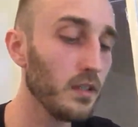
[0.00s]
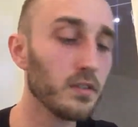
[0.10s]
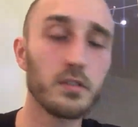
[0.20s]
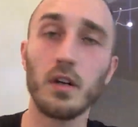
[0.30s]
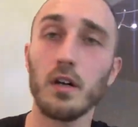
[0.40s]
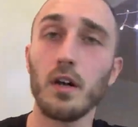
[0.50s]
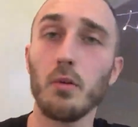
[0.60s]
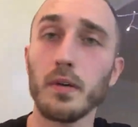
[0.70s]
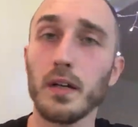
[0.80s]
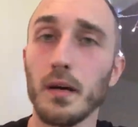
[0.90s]
start
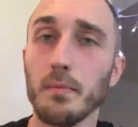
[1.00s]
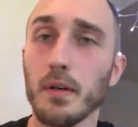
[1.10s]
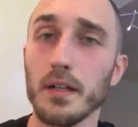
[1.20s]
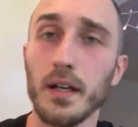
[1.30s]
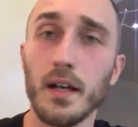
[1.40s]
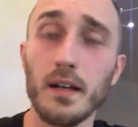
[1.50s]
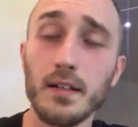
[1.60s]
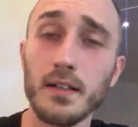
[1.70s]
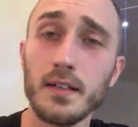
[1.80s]
opening up a